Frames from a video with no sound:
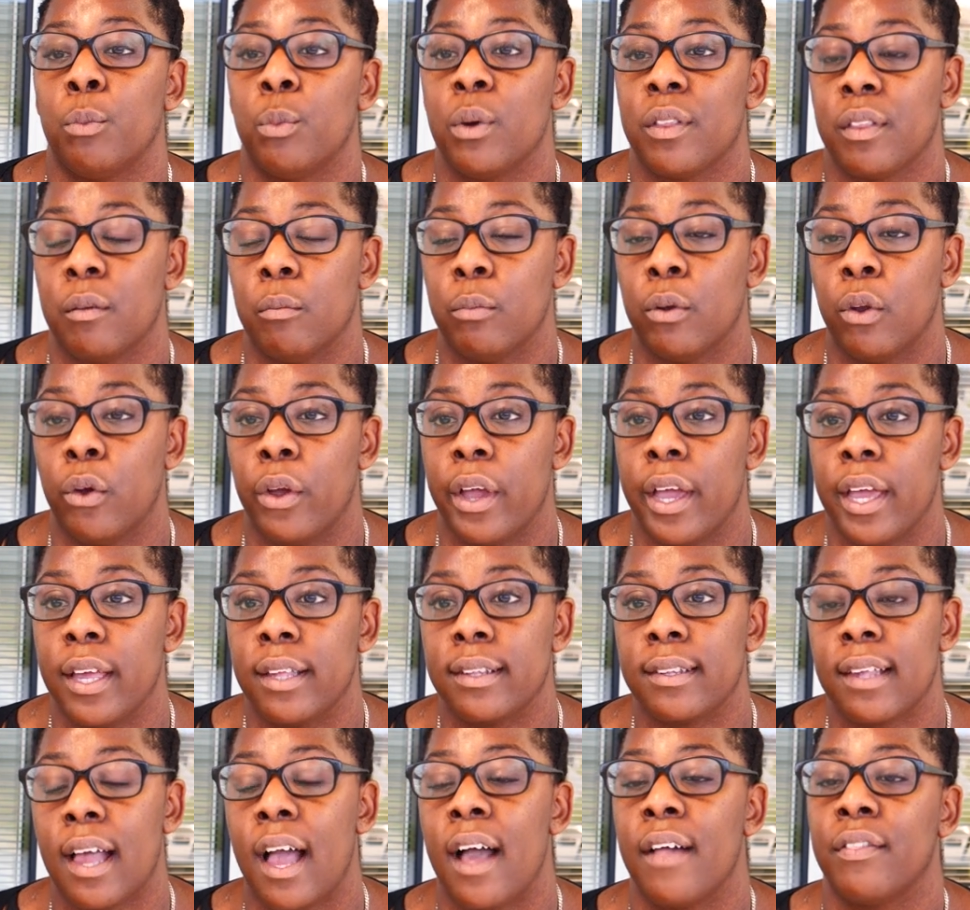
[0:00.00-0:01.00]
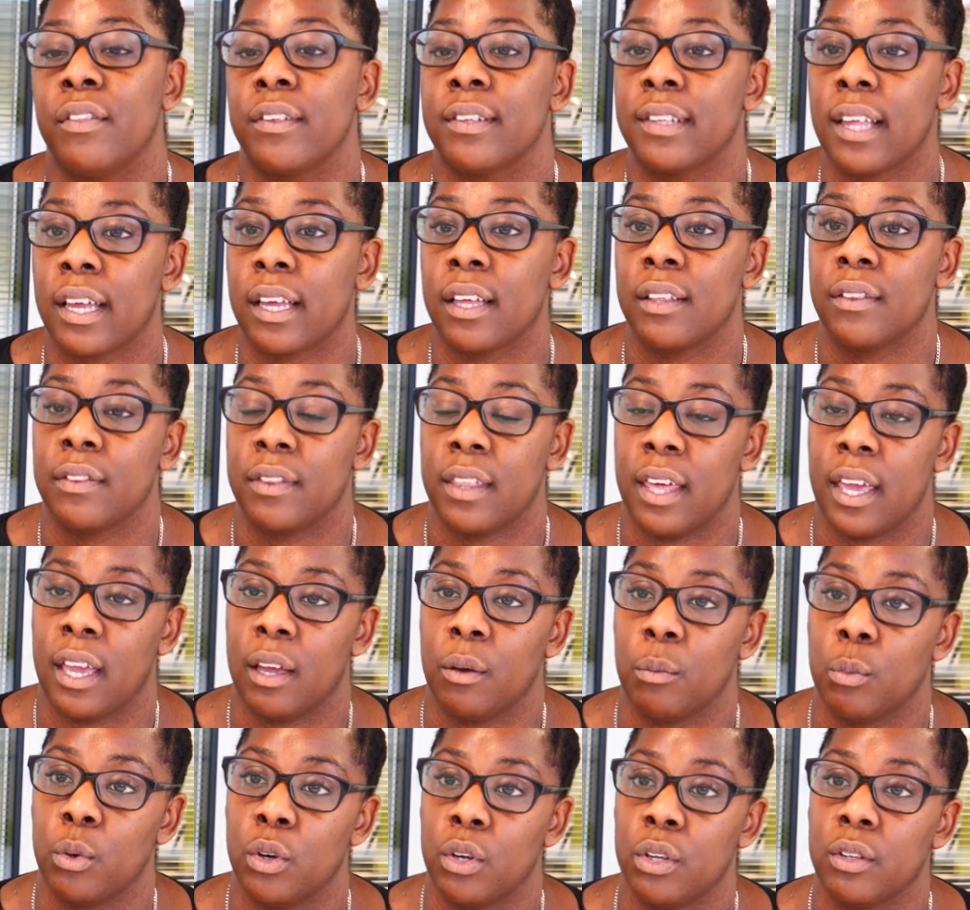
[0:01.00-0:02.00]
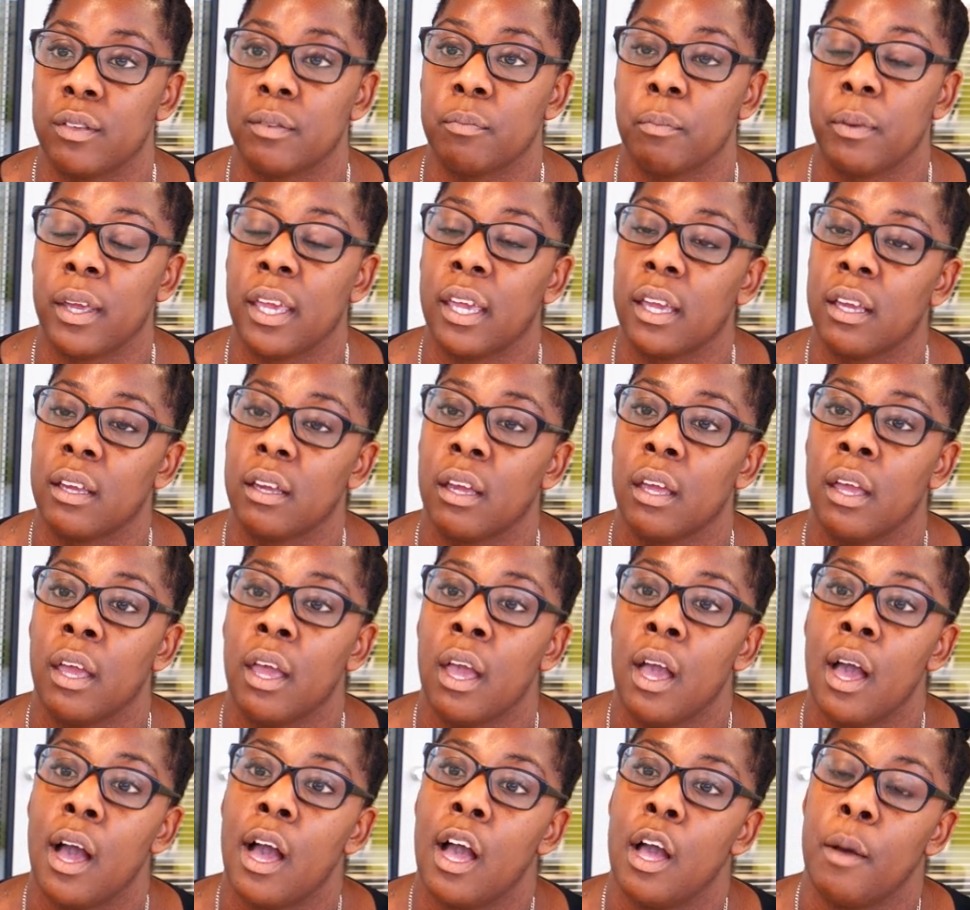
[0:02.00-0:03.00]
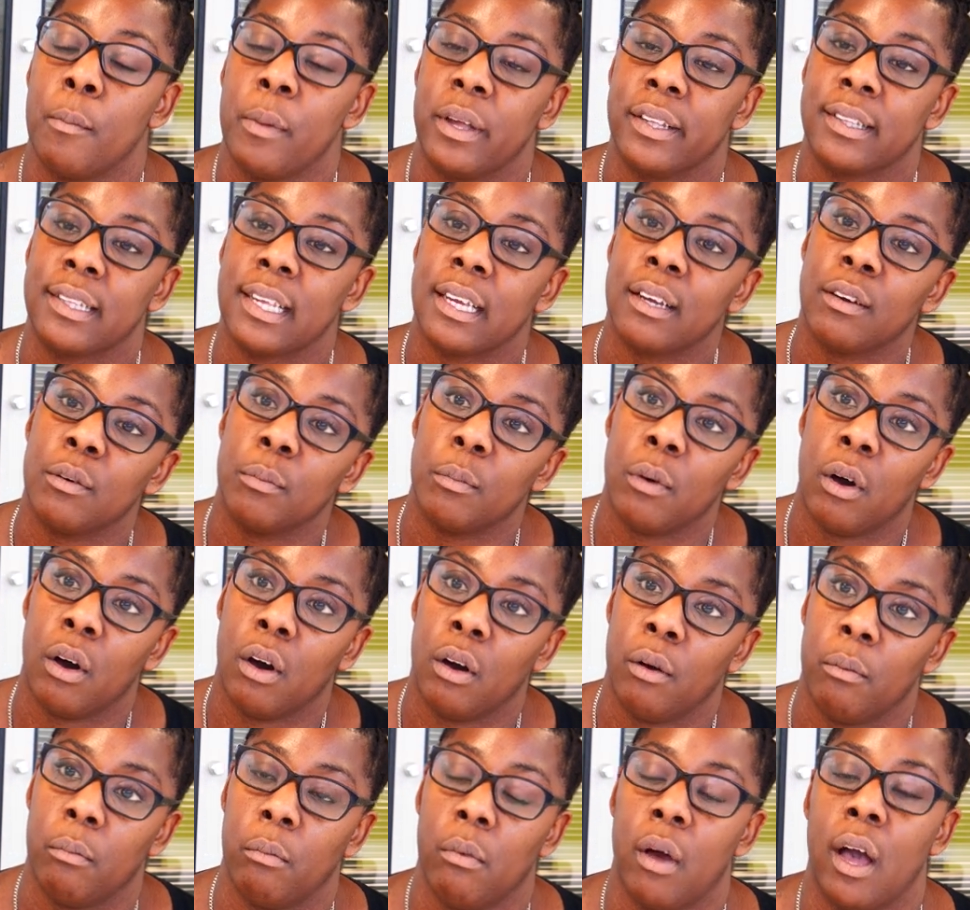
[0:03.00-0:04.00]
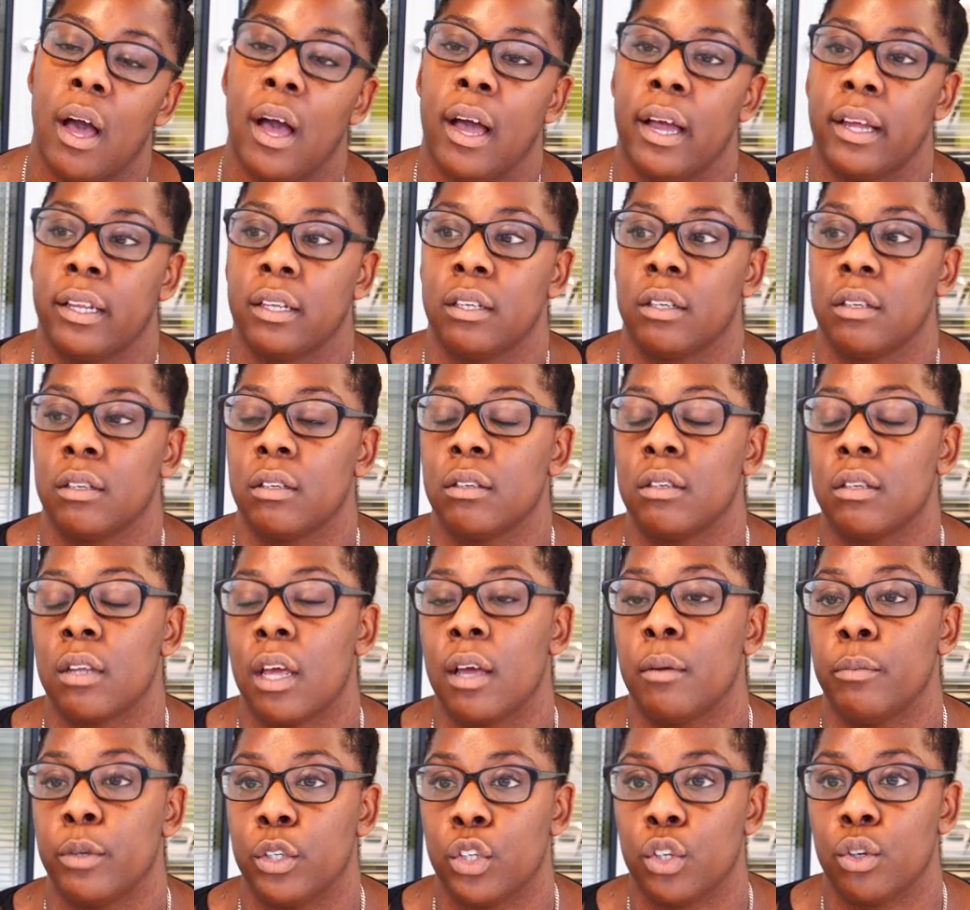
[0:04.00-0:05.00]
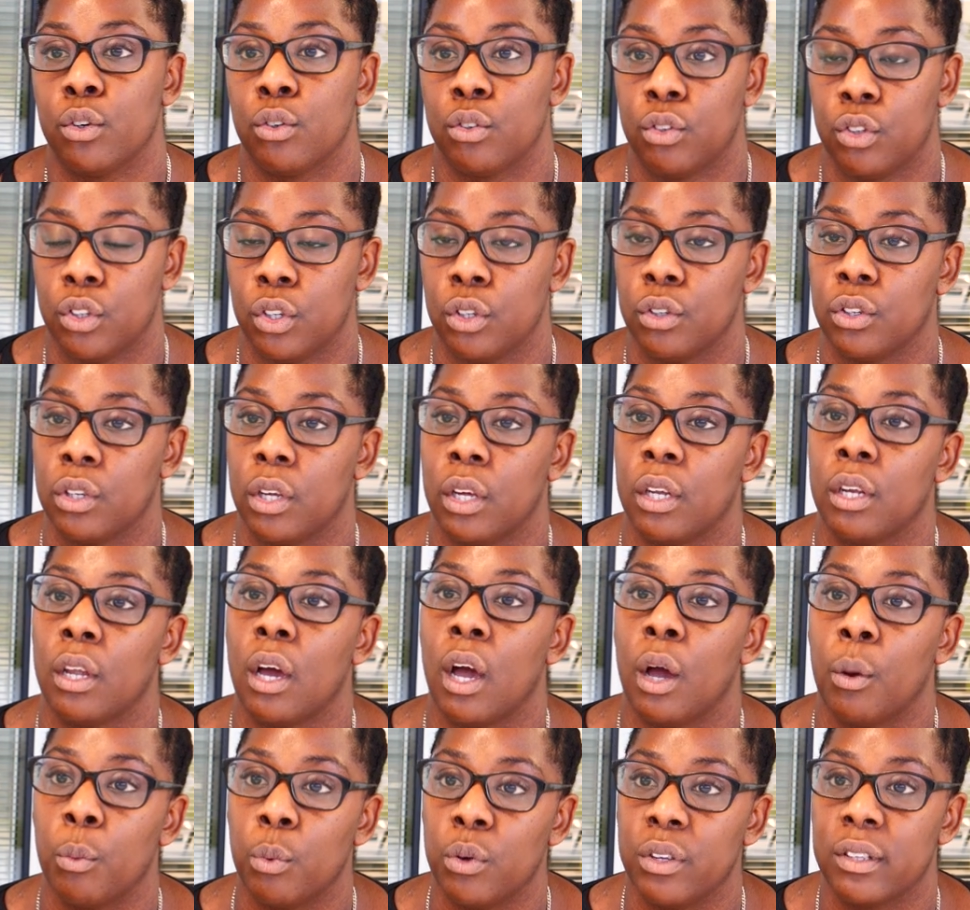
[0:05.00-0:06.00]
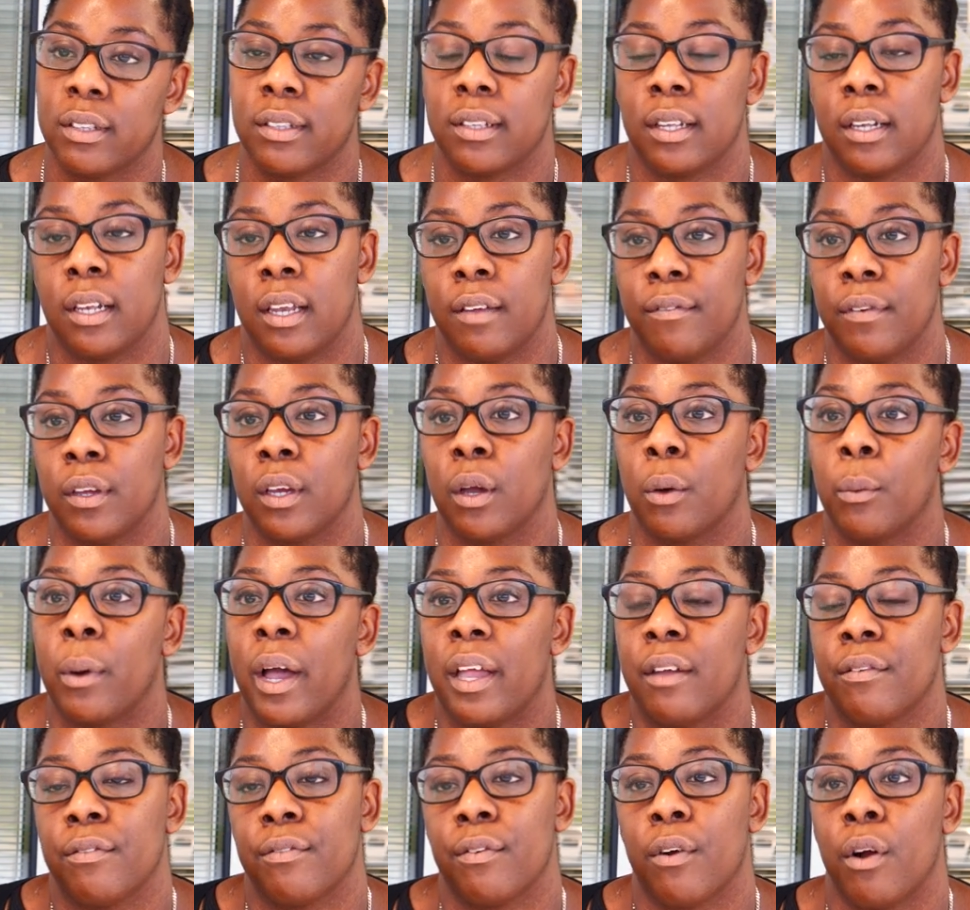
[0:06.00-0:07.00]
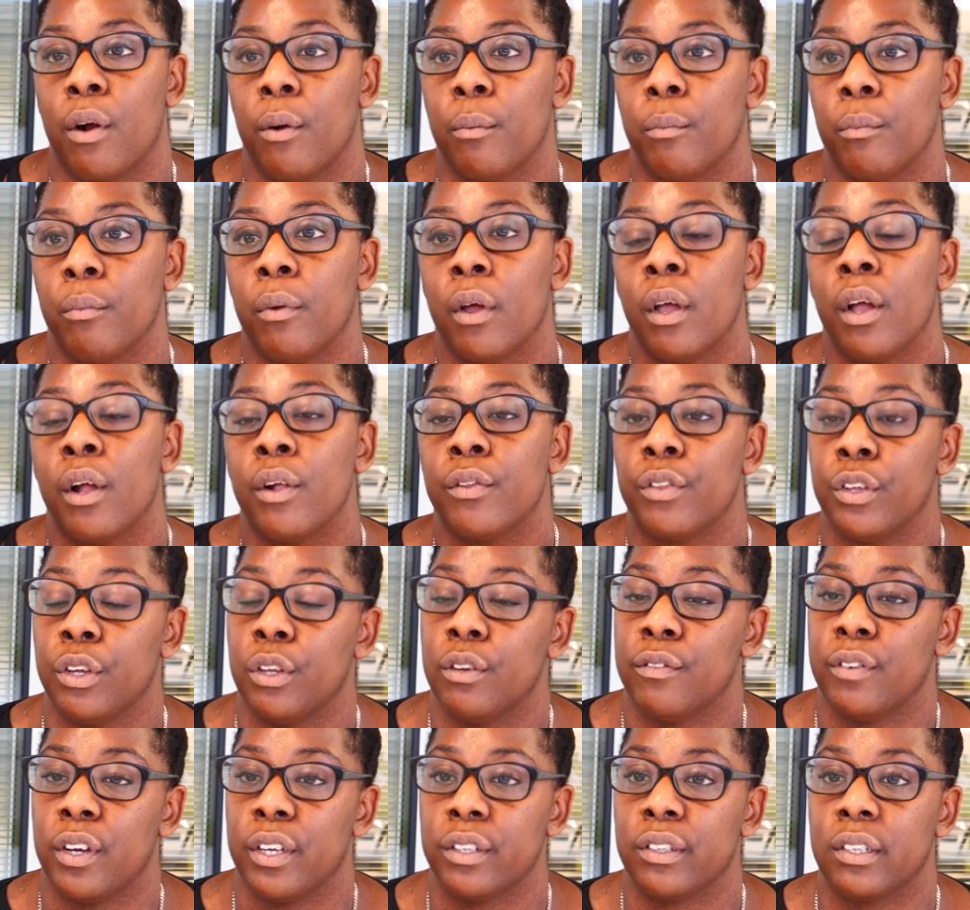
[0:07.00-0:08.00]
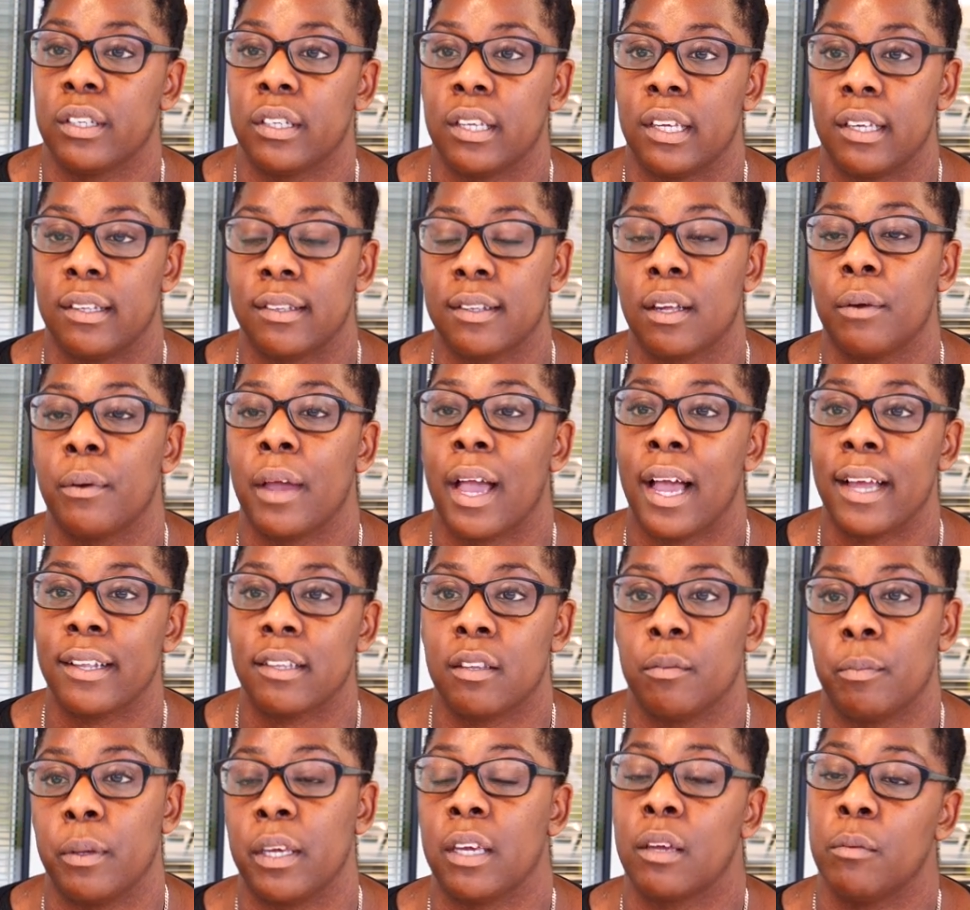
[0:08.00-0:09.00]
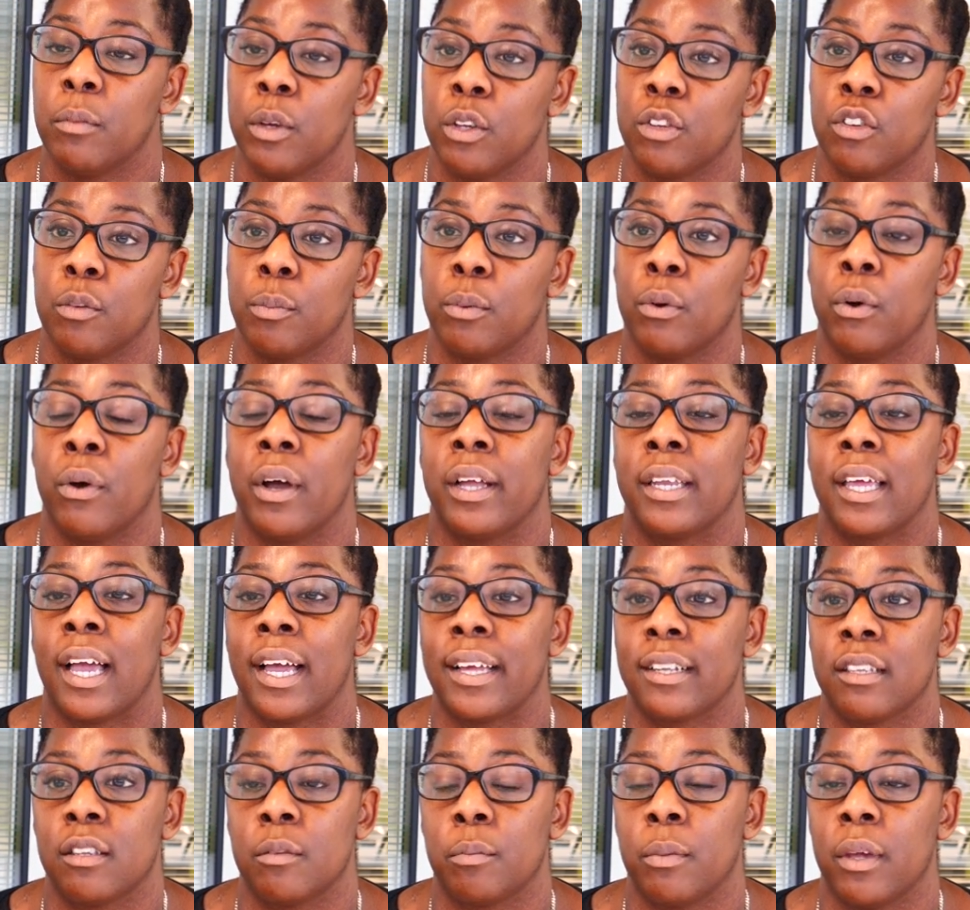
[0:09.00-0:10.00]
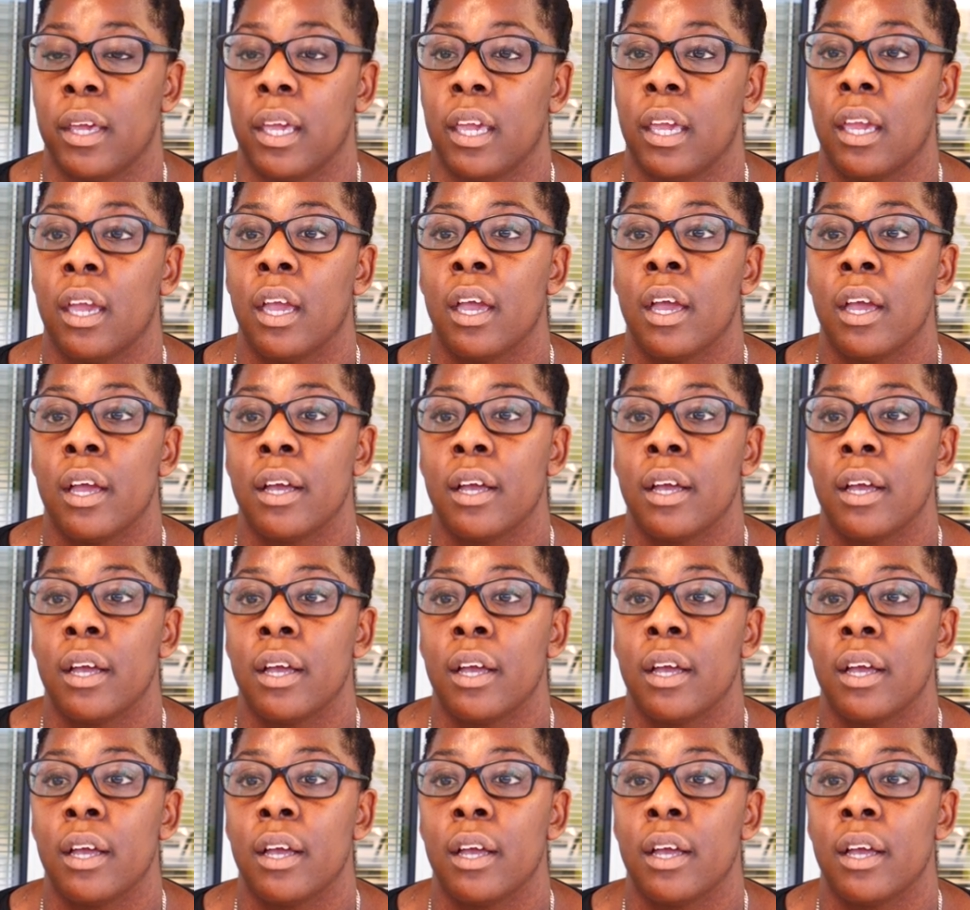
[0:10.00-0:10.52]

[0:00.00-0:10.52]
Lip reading: with employers, and the second thing was being a single mom and a mature student, I was living away from the university, so it had to be commutable and had to be